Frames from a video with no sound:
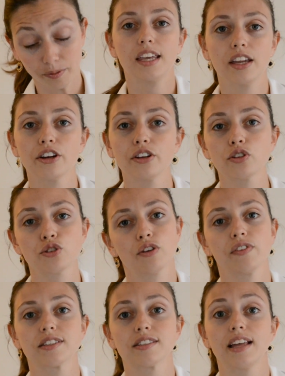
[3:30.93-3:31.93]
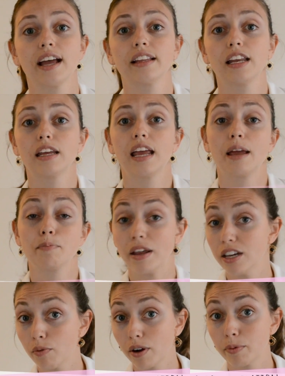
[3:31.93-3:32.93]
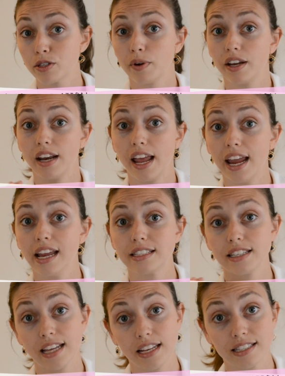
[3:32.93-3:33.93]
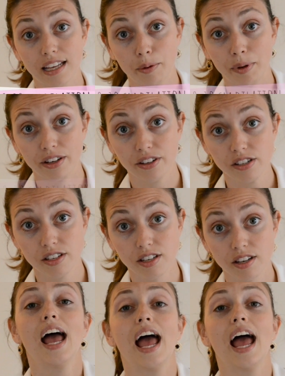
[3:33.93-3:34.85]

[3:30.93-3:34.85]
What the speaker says: Here, your cervix is dilating anywhere between 8 to 10 centimeters,